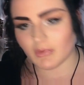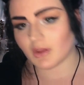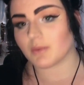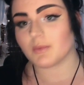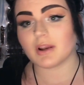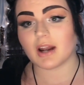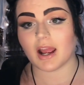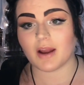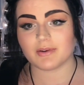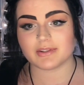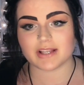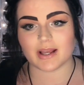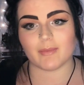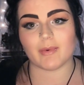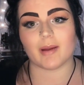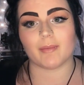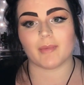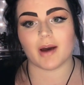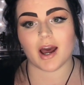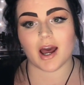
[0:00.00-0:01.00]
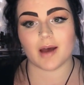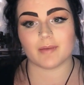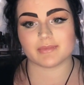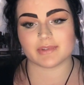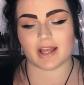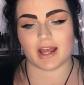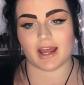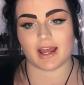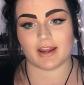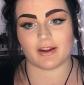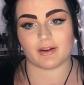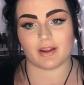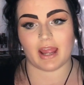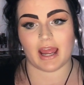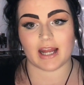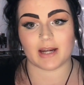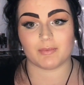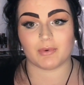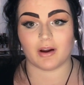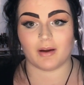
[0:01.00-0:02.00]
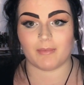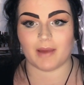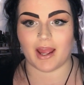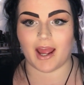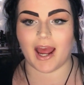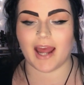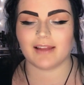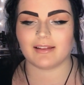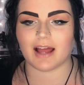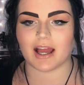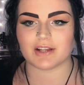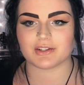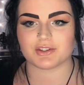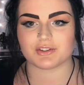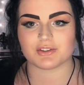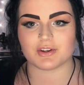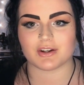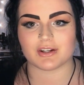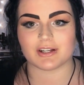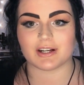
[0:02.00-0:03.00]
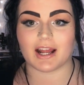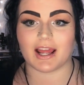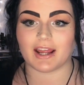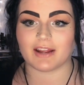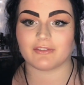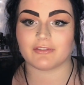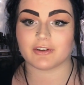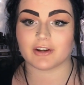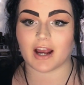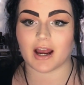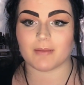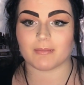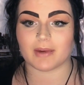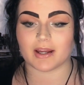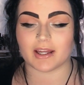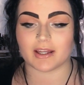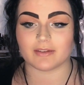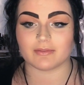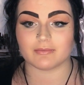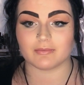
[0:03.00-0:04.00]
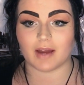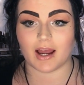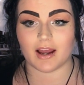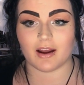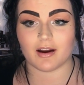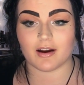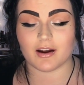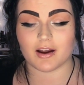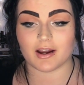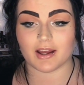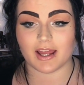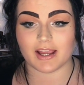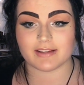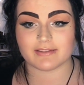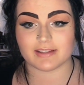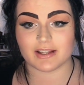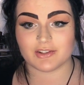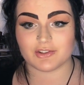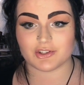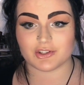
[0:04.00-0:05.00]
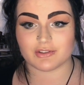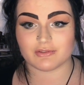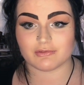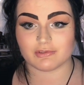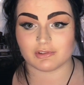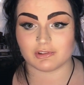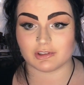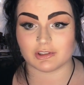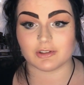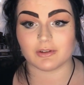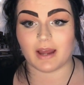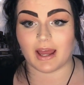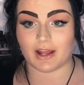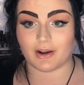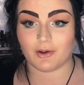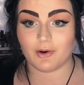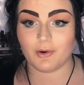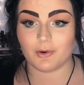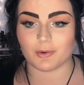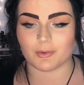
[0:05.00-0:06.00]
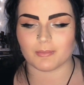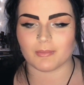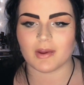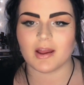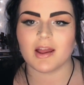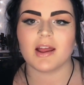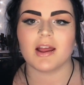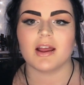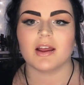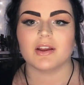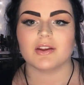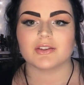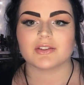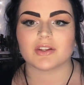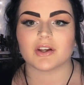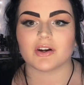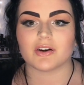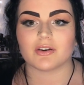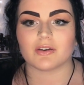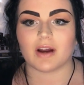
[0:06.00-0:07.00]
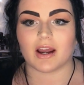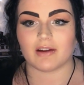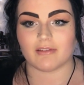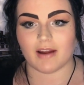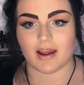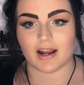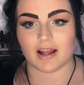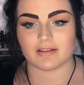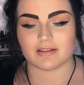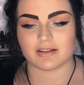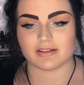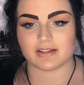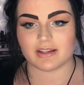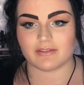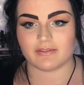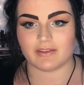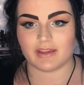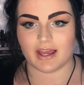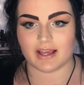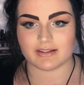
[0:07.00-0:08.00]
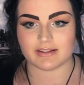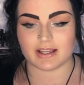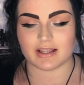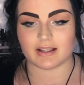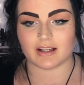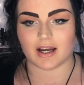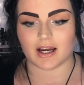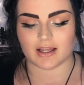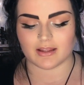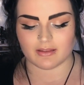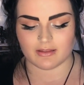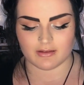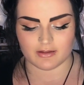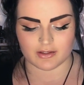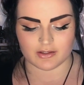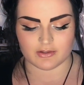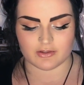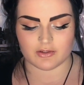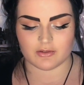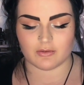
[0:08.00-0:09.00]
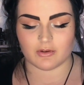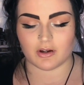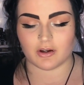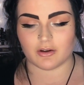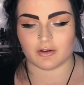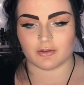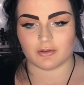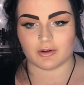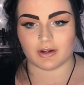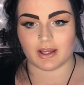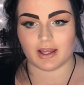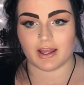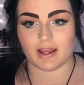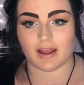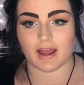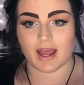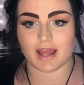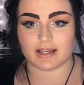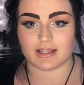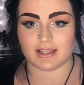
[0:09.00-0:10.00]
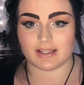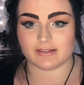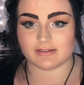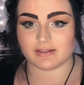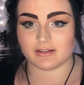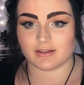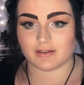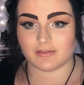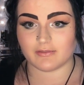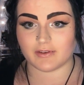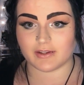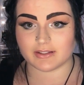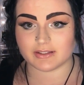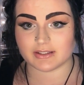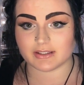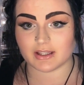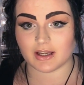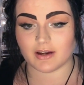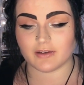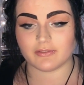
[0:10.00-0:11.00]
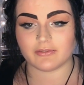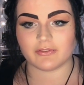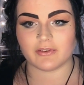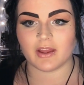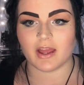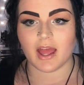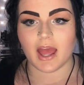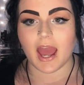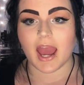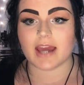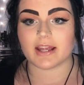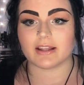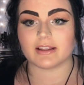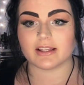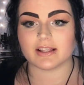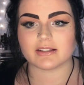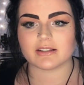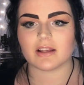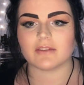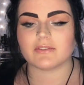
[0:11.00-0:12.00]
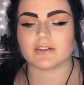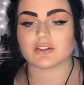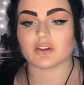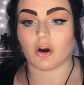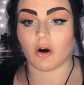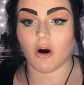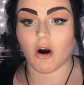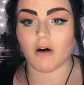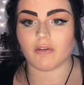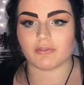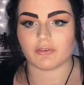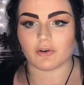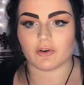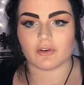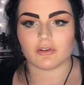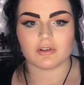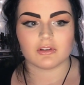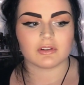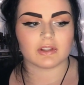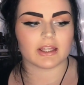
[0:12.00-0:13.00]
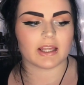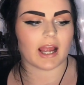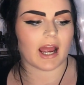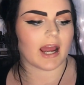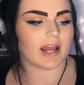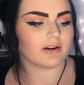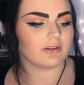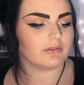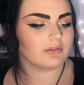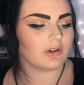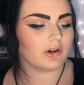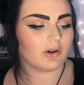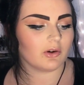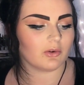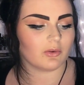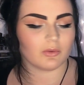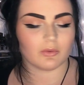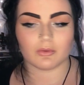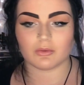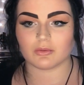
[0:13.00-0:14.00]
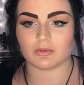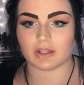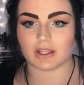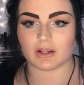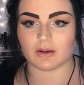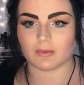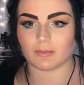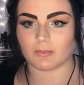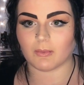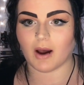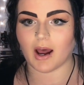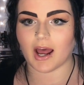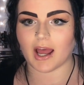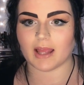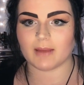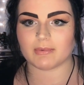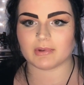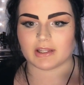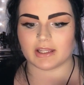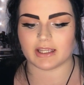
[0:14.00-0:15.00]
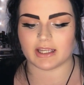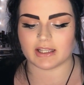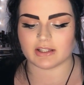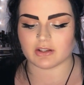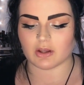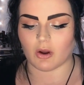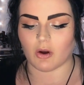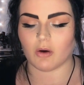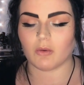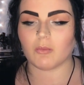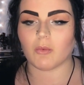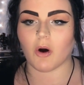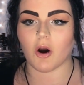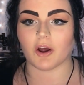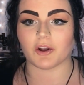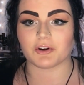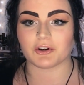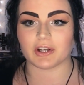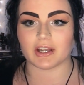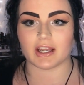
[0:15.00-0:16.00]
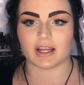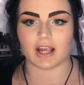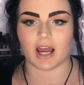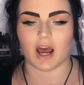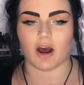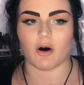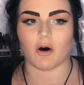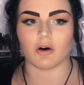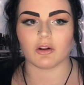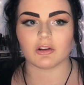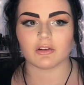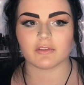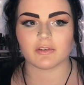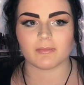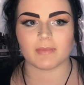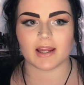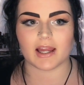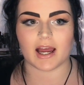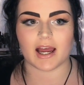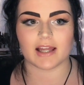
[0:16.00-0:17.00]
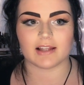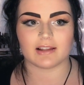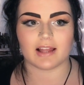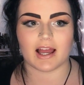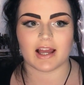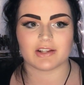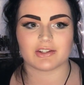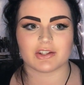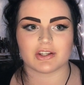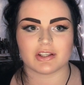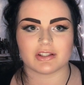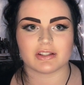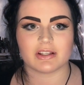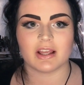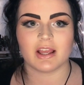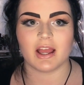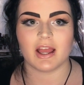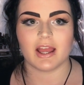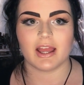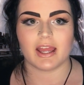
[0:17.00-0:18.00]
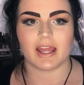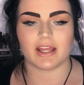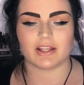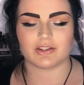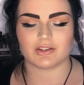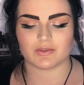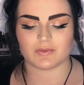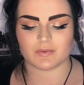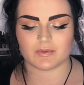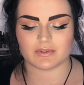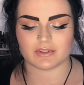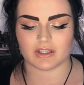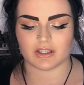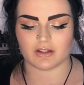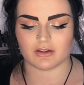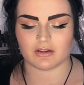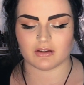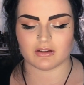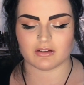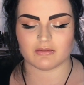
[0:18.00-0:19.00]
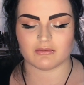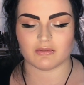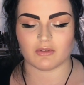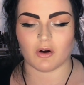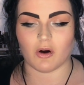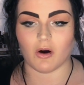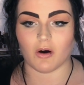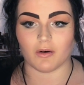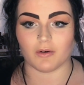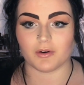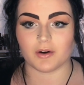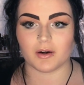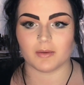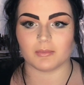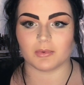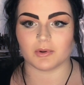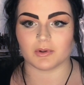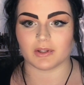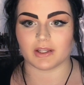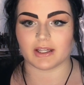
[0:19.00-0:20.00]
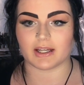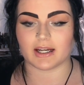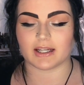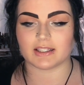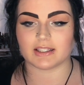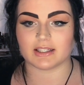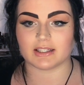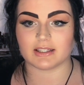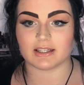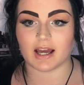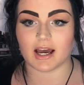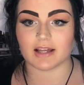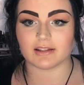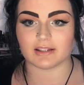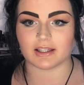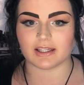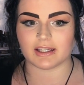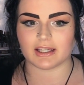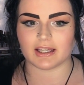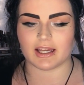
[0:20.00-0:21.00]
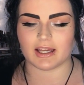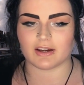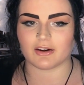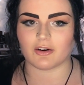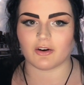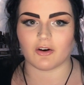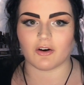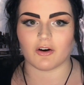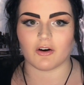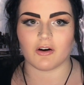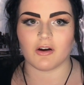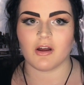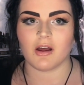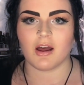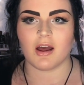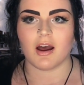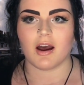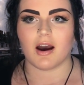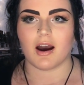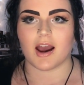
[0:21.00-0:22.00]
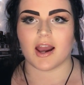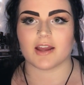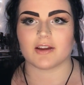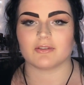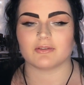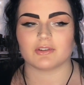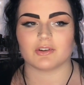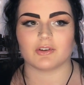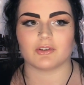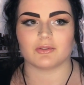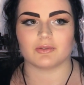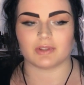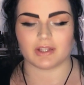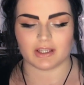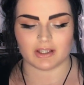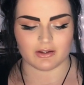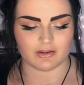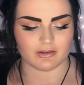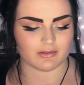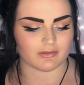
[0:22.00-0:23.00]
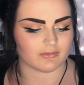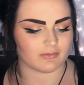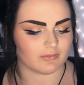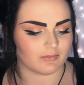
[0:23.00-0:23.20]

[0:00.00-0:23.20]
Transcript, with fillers: when I was at my mom's, I had to put my eyelashes on and I had forgot my uh, extension glue at home. So I ran out to CVS and got the Duo adhesive stuff. And this stuff is awful. Like, I don't know, like, why, but, like, it's all watery. It got all over my eyelashes. It just was, like, horrible. Like, I did not like it at all. I don't know, like,